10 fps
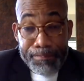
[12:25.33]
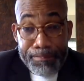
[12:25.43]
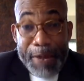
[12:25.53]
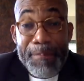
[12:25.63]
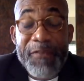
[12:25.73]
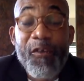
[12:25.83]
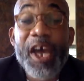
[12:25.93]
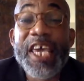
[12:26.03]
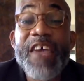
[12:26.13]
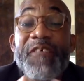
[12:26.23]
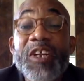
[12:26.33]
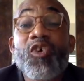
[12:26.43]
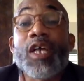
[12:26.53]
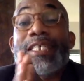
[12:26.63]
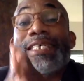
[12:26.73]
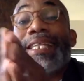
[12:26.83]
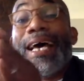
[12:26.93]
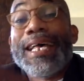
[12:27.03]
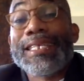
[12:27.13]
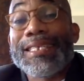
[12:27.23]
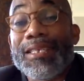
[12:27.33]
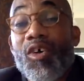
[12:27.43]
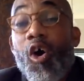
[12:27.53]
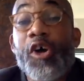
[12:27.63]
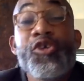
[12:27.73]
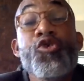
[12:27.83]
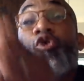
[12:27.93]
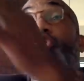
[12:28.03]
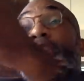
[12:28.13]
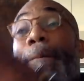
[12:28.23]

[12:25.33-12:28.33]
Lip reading: But before he even considers, or you,